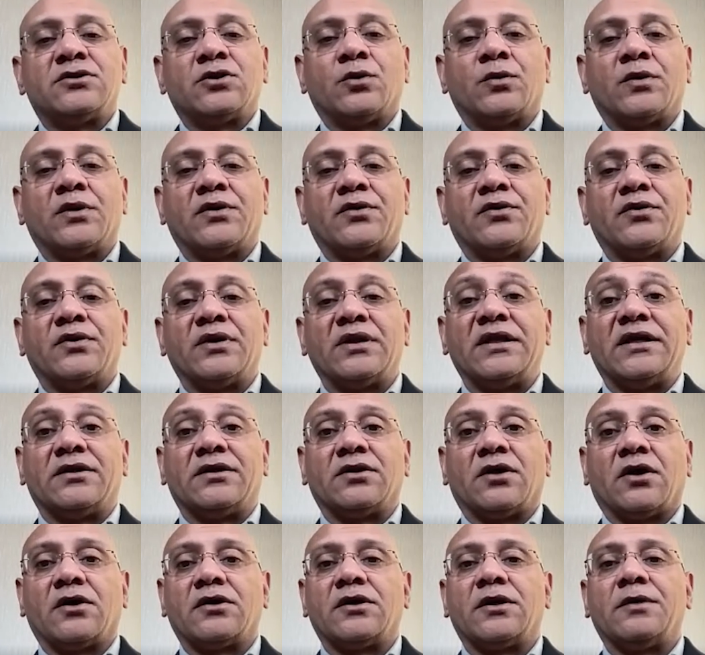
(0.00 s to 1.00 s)
we're really
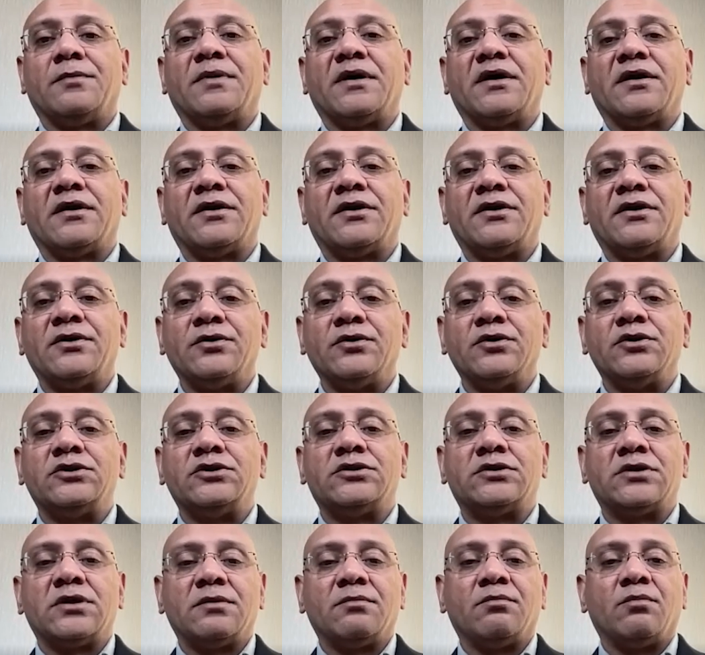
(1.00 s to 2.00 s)
talking about a
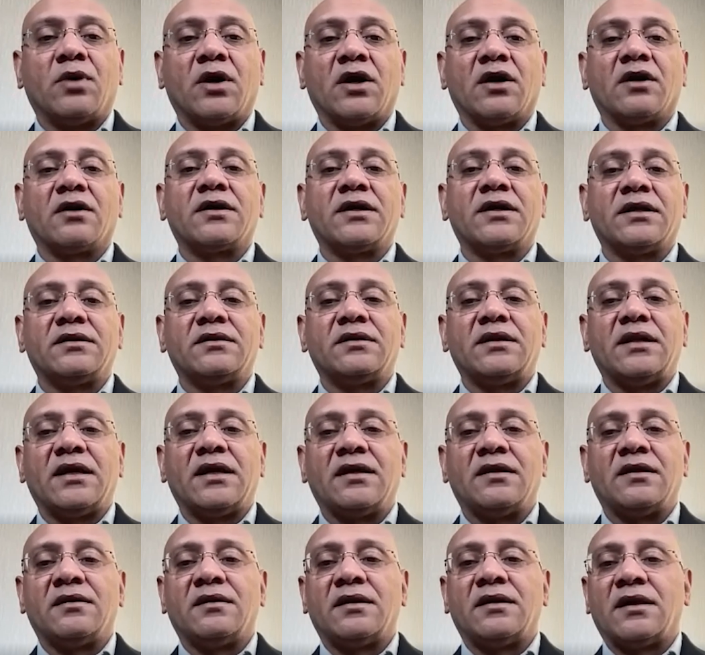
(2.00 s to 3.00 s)
huge market
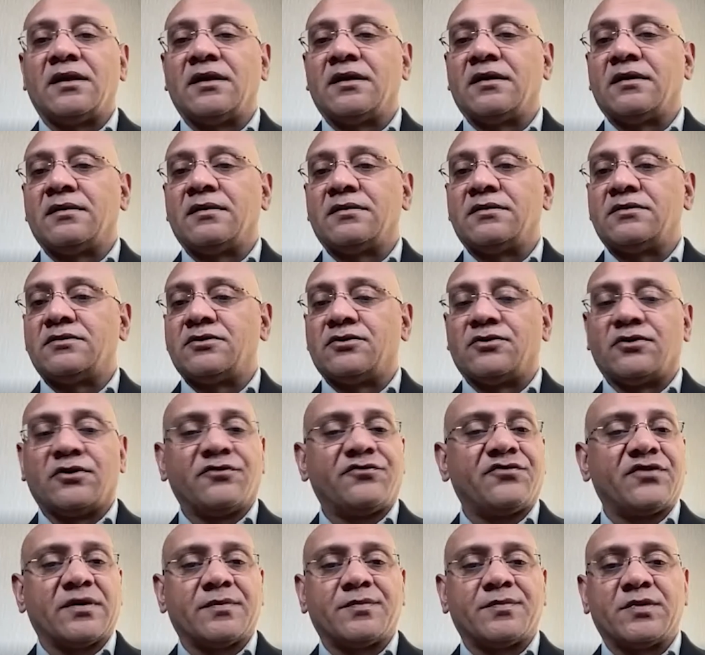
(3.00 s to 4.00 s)
and a
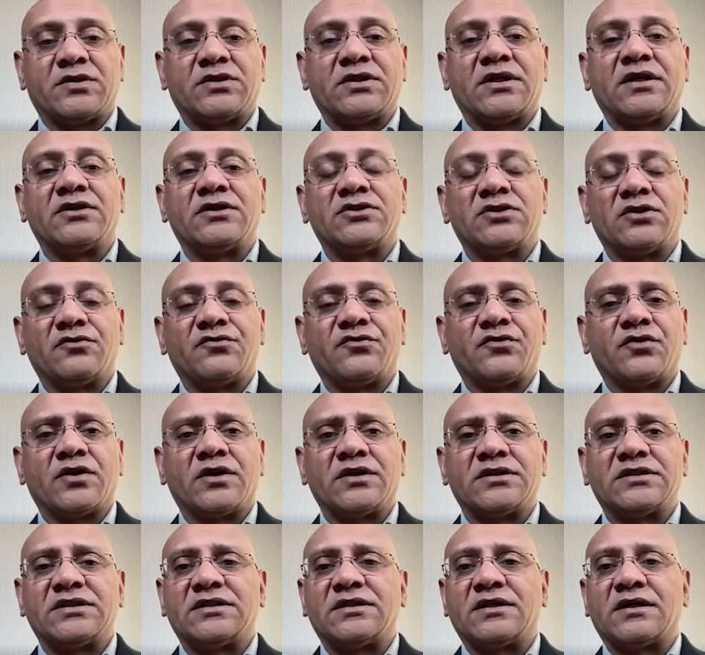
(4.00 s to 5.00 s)
terrific potential for
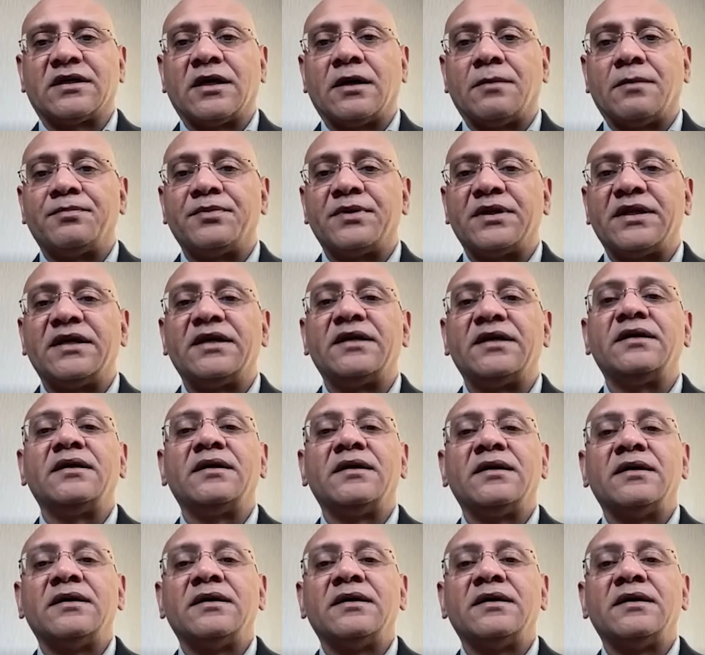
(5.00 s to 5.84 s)
us as a company.